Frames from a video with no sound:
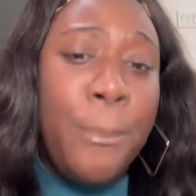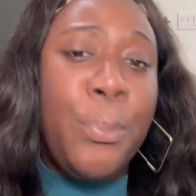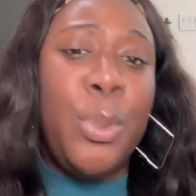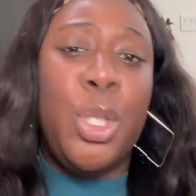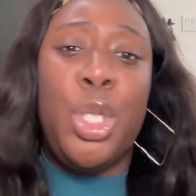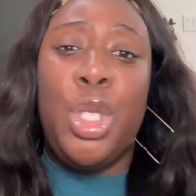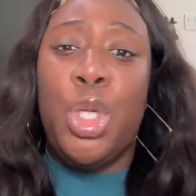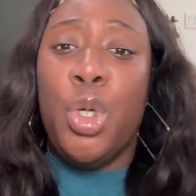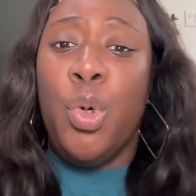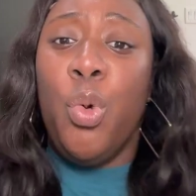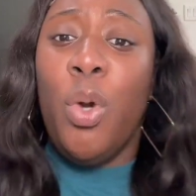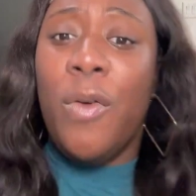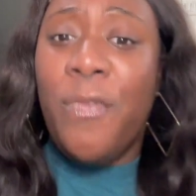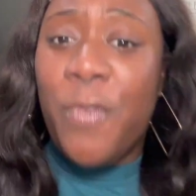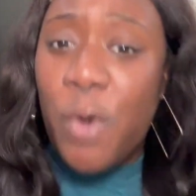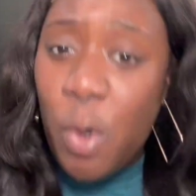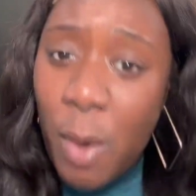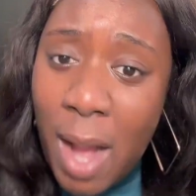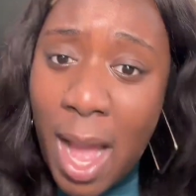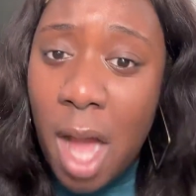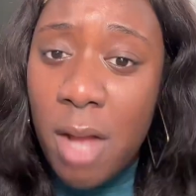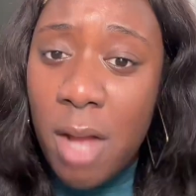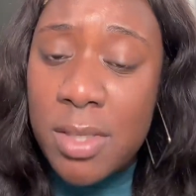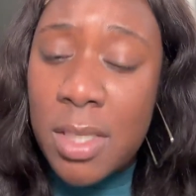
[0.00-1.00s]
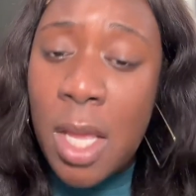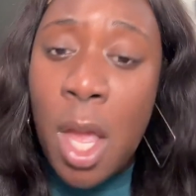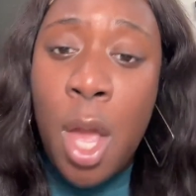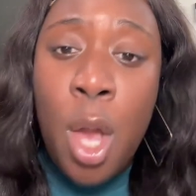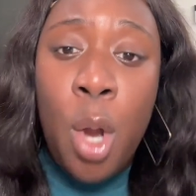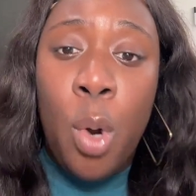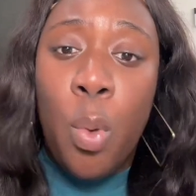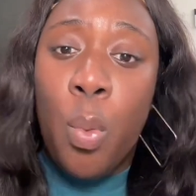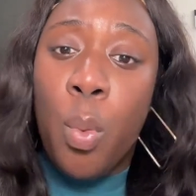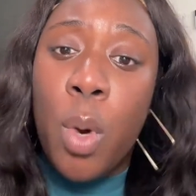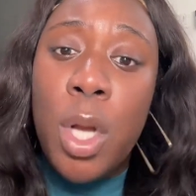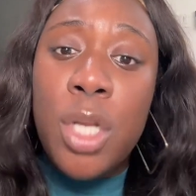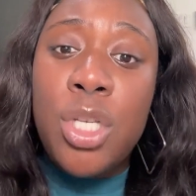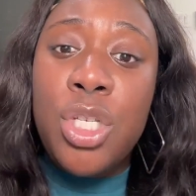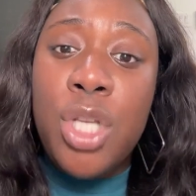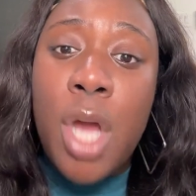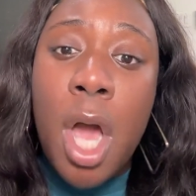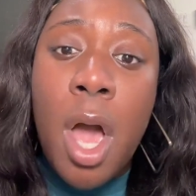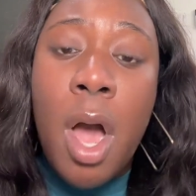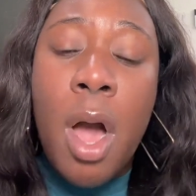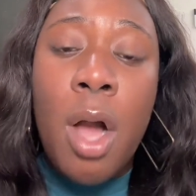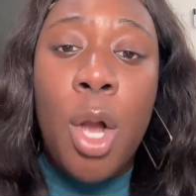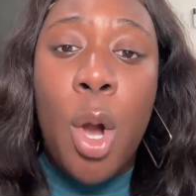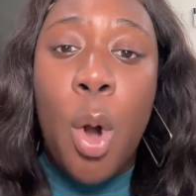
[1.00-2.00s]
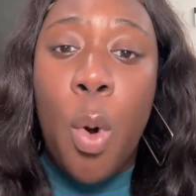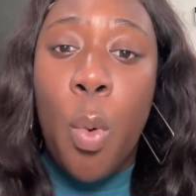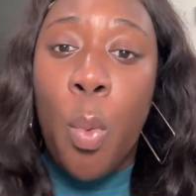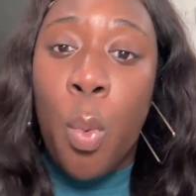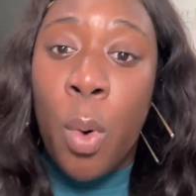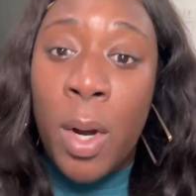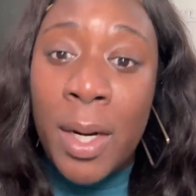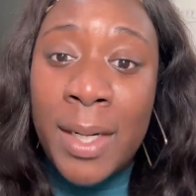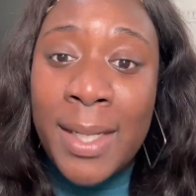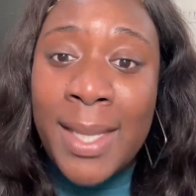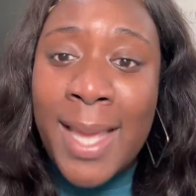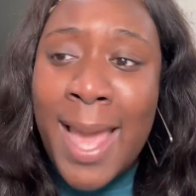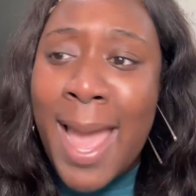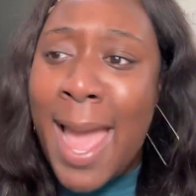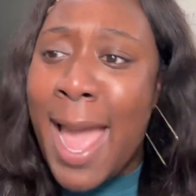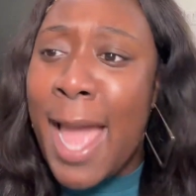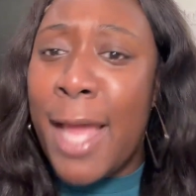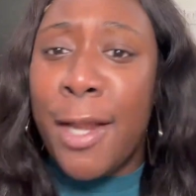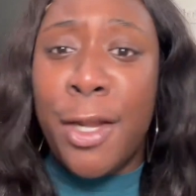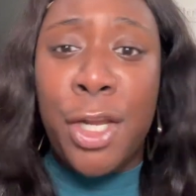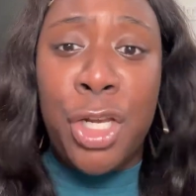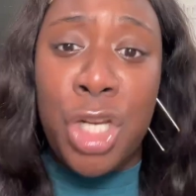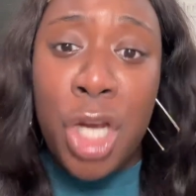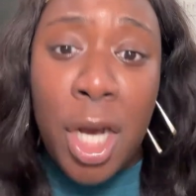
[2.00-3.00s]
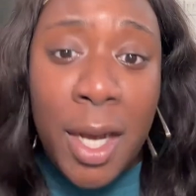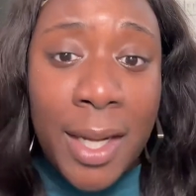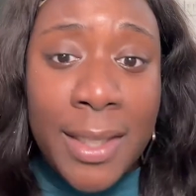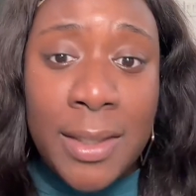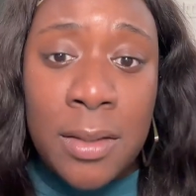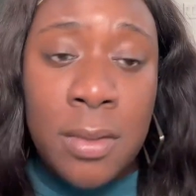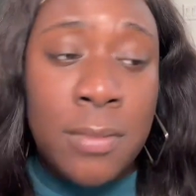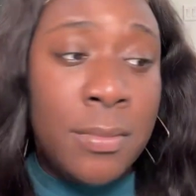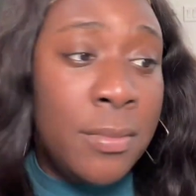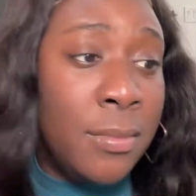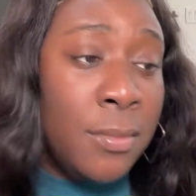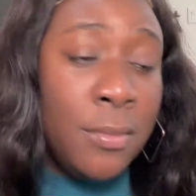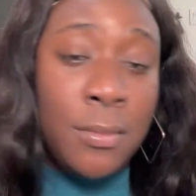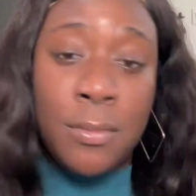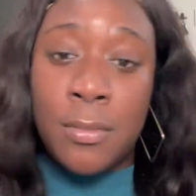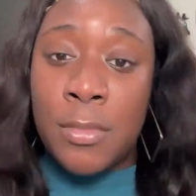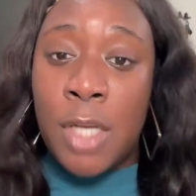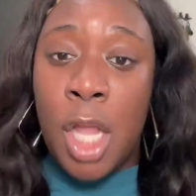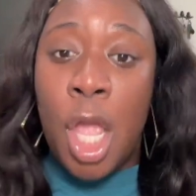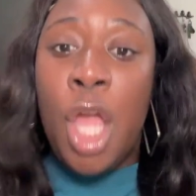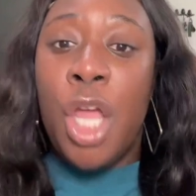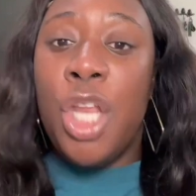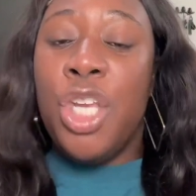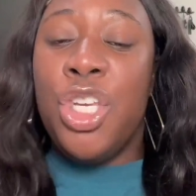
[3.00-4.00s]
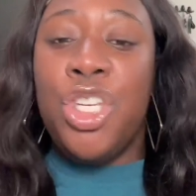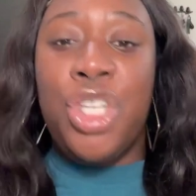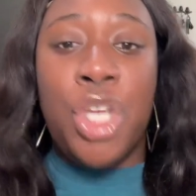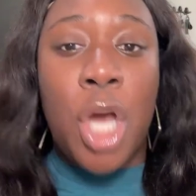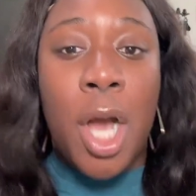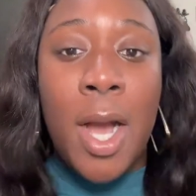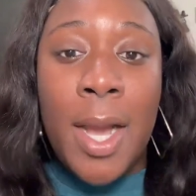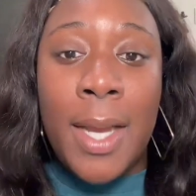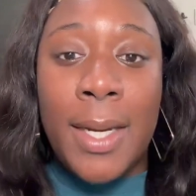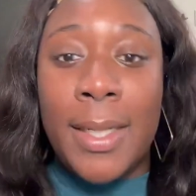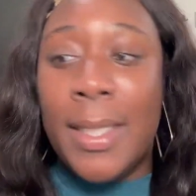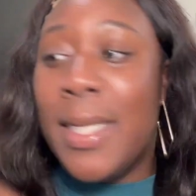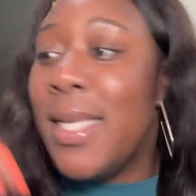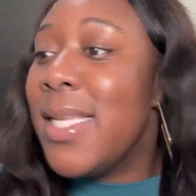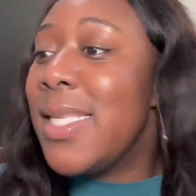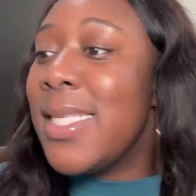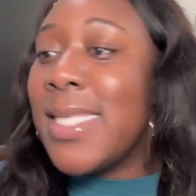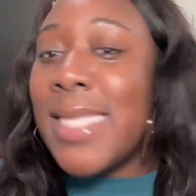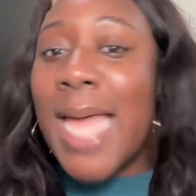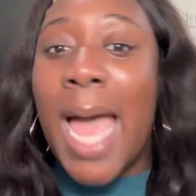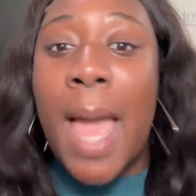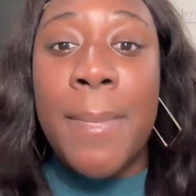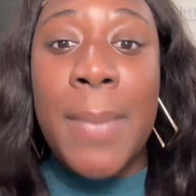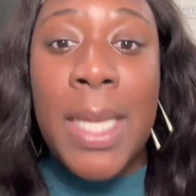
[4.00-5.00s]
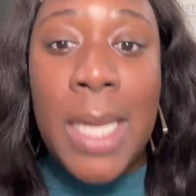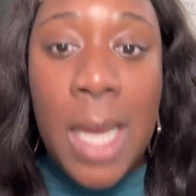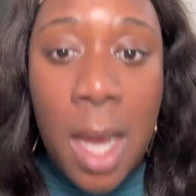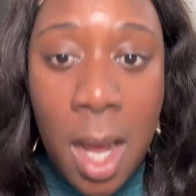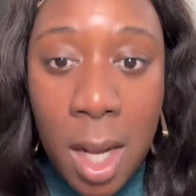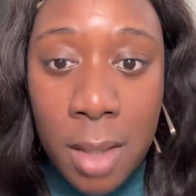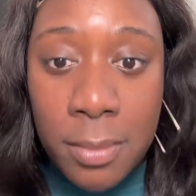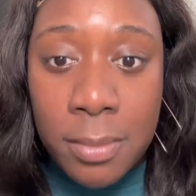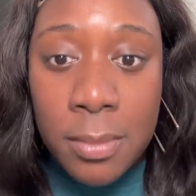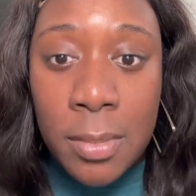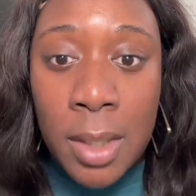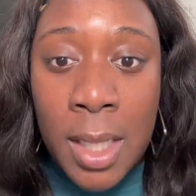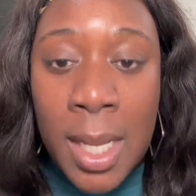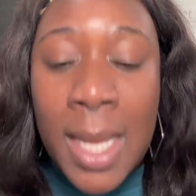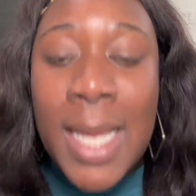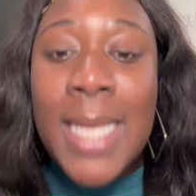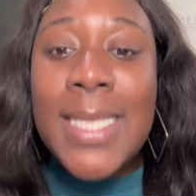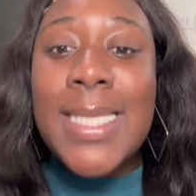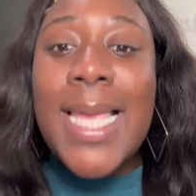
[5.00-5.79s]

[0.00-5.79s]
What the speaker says: Beautiful house. 1 dog, 1 cat. Done. Sign me up.